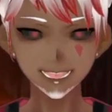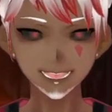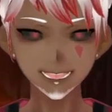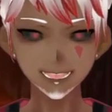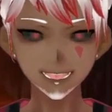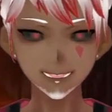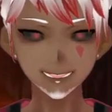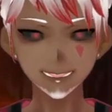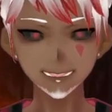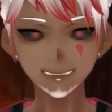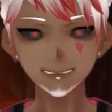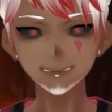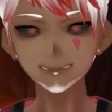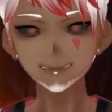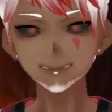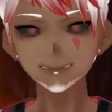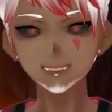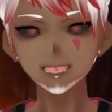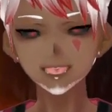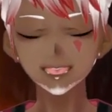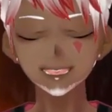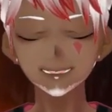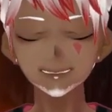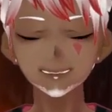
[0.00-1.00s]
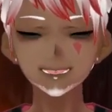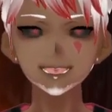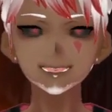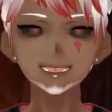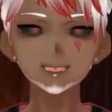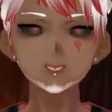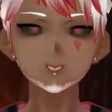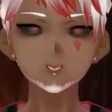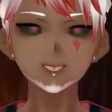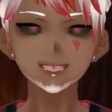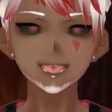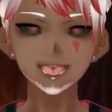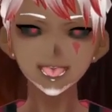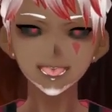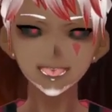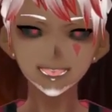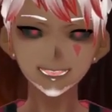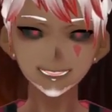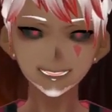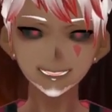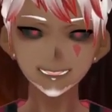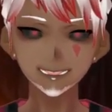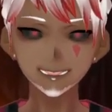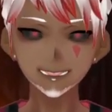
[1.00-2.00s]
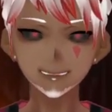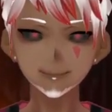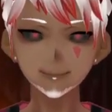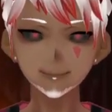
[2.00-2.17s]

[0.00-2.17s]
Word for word: that's basically what I had.